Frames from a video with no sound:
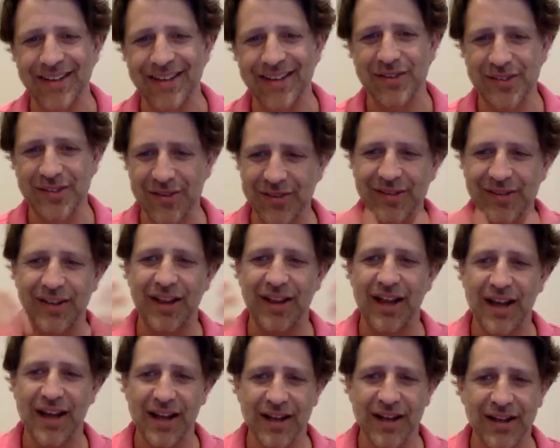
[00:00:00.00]
So there's a
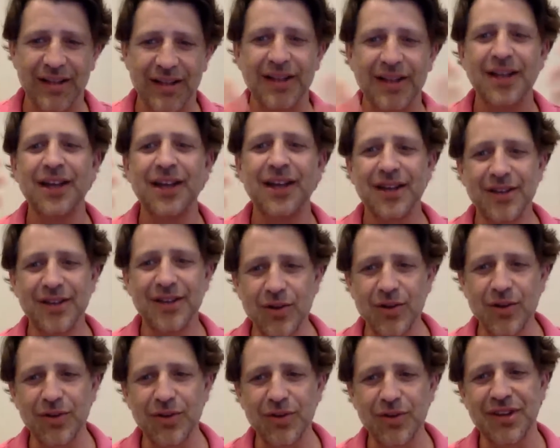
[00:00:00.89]
lot of
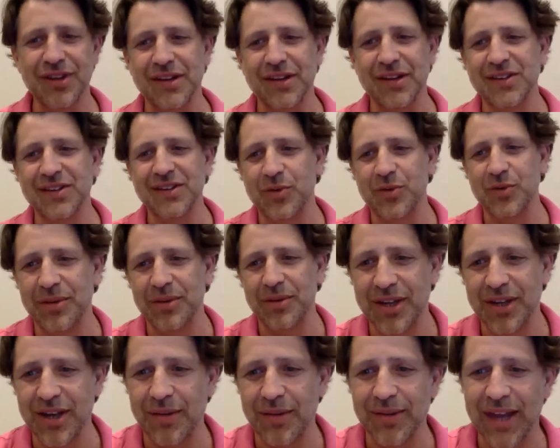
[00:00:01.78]
new things that we're going
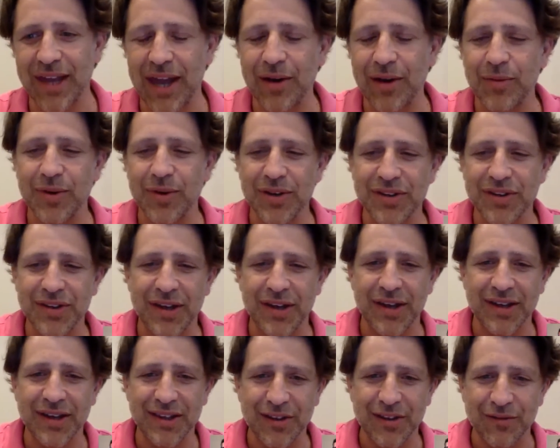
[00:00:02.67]
to be coming out with
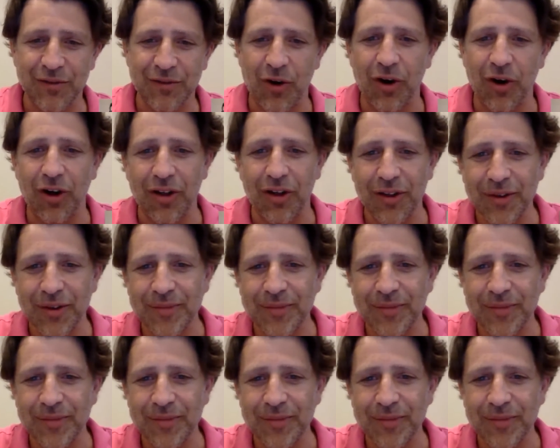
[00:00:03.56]
in the fall.